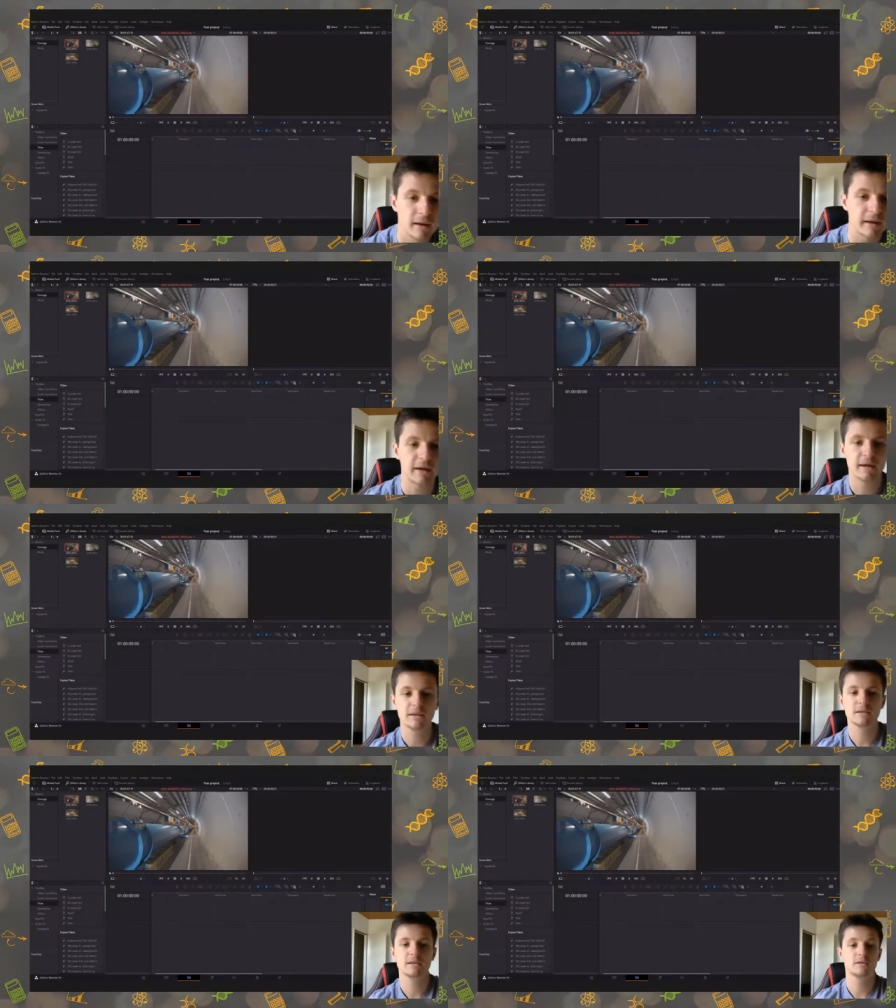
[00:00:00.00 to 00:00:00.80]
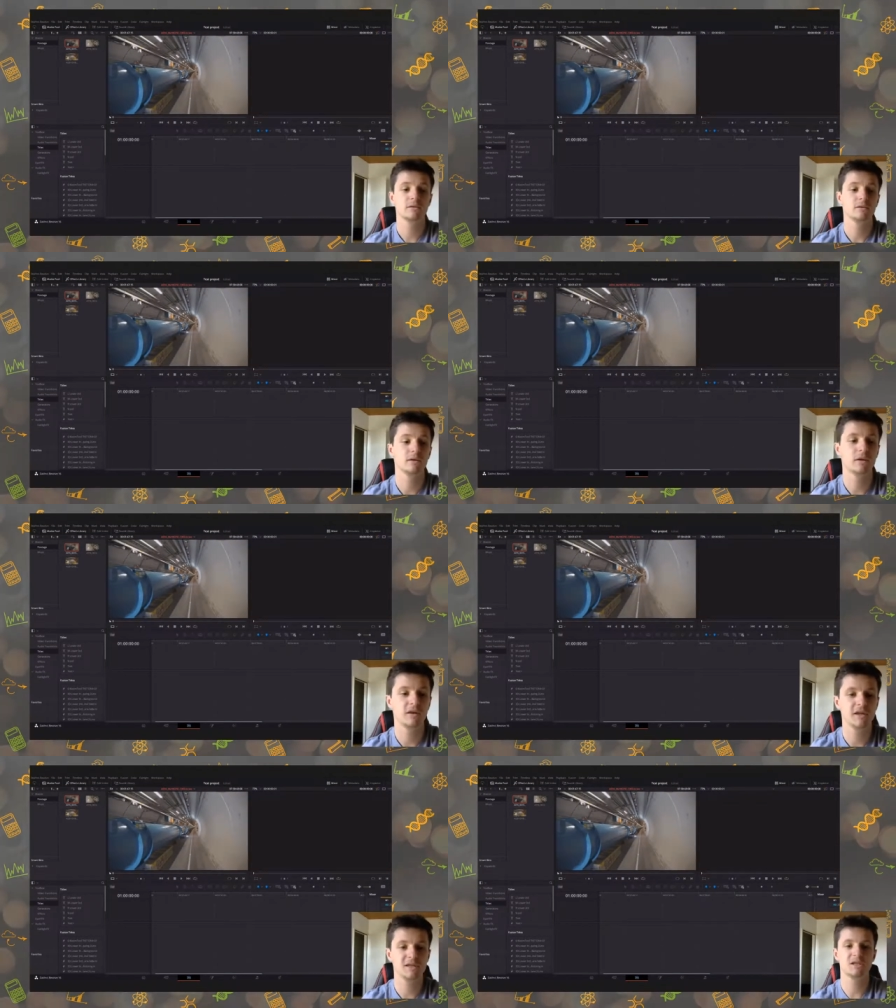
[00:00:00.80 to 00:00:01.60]
And
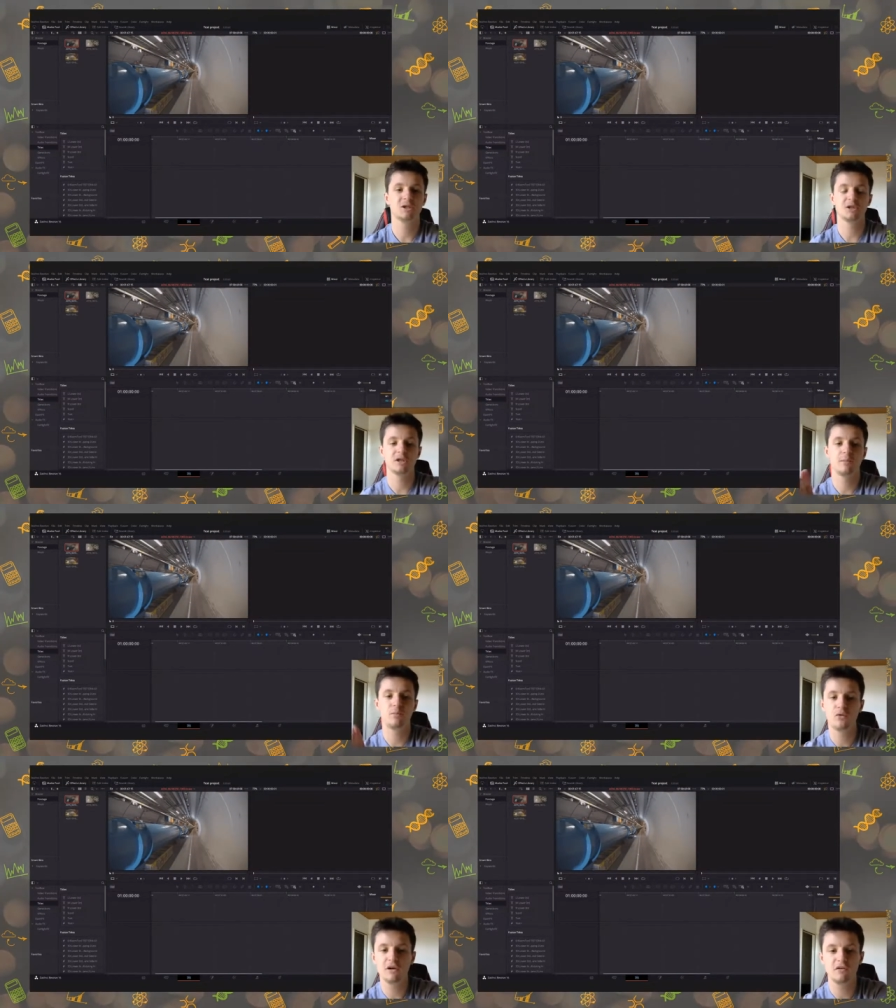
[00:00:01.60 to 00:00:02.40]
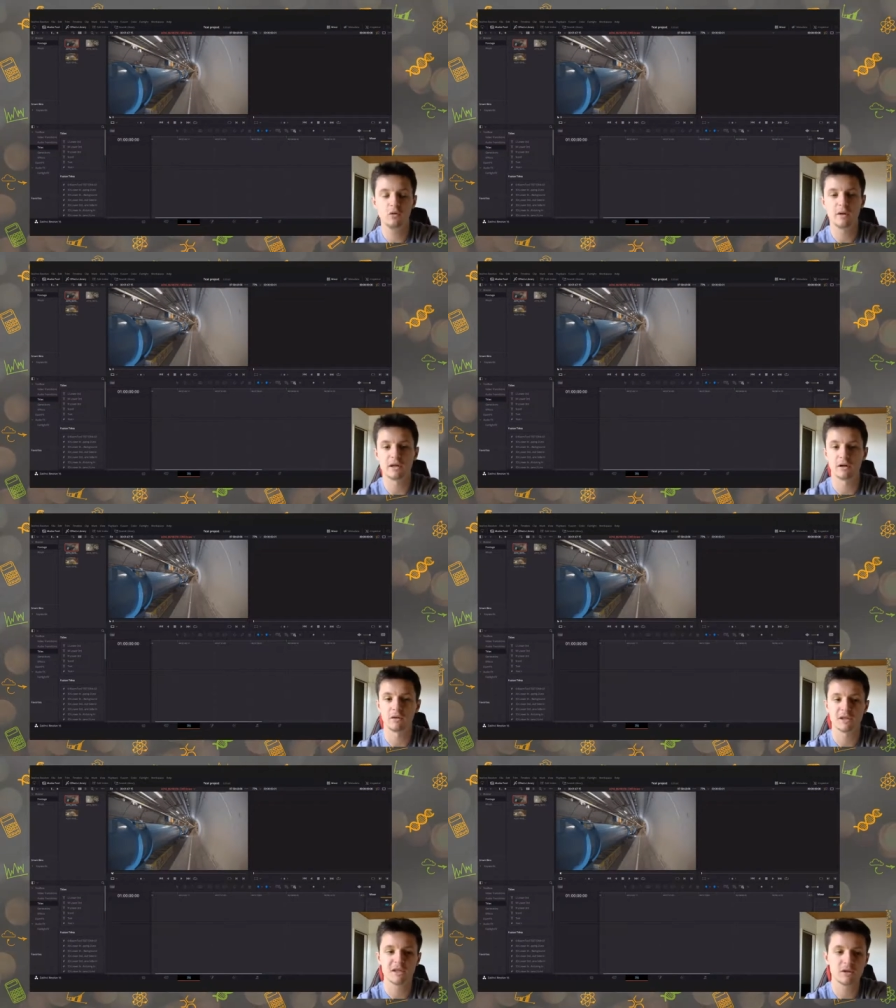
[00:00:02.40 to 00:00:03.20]
this is just a preview window.
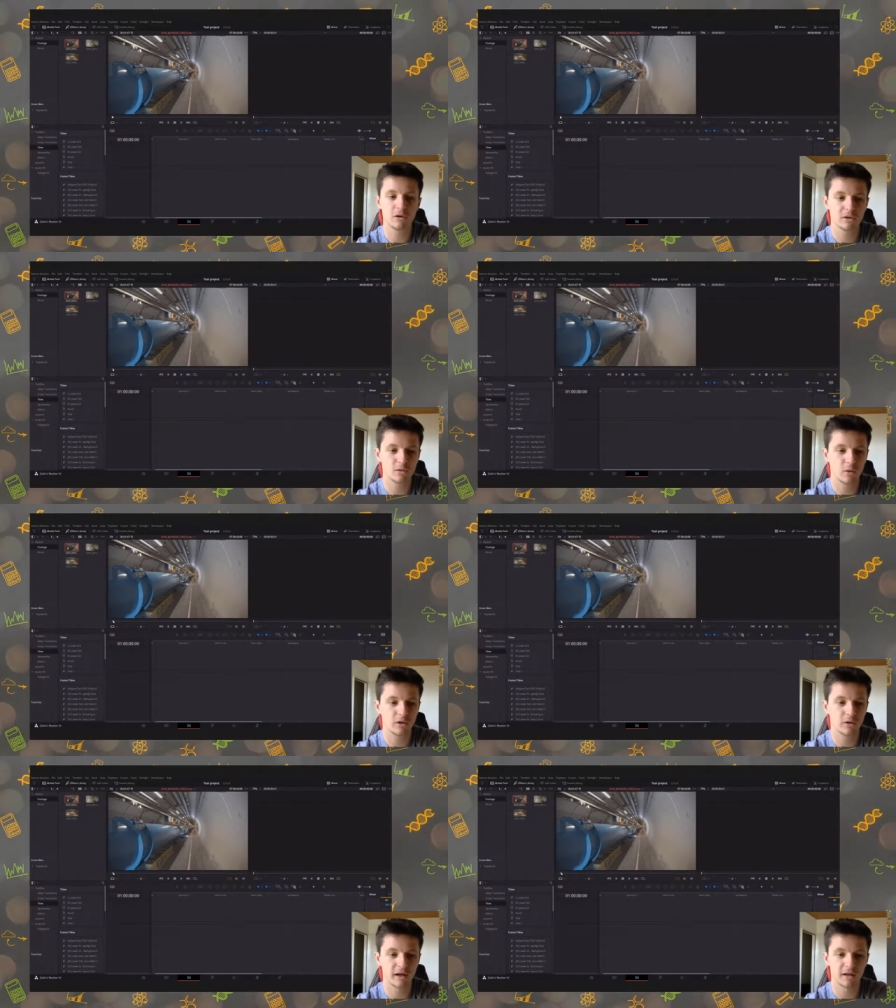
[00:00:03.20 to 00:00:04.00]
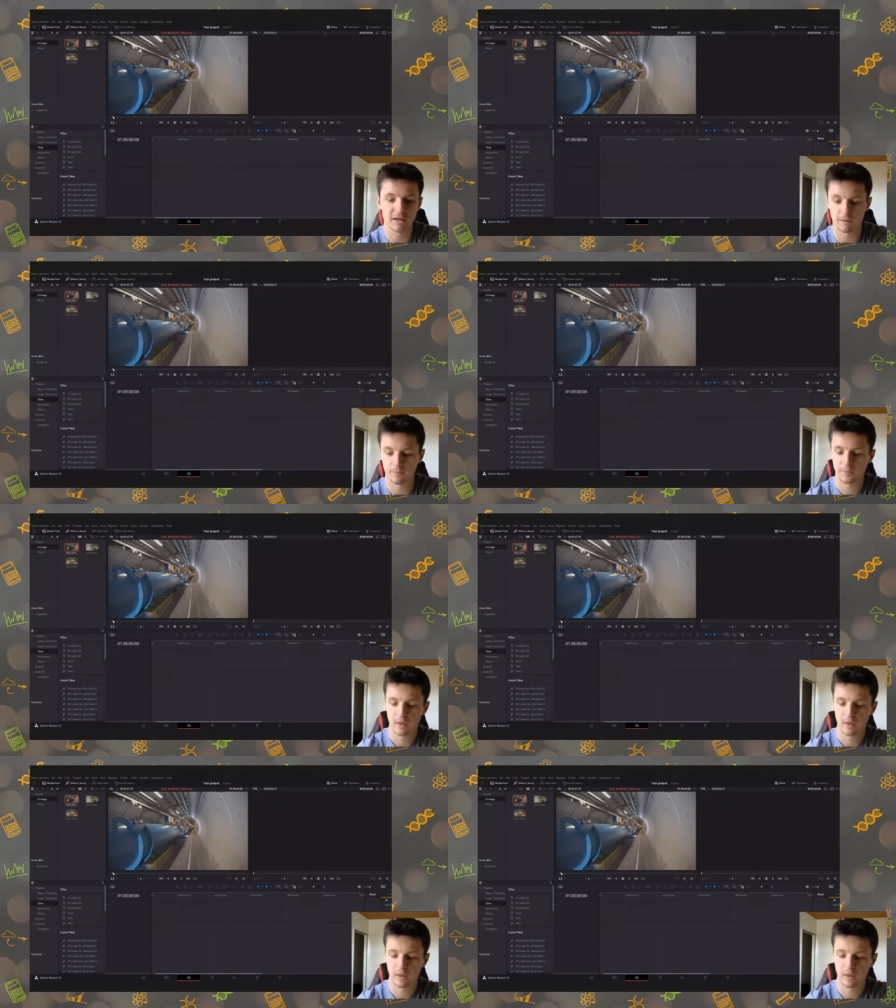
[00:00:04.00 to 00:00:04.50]
This is not what you're editing.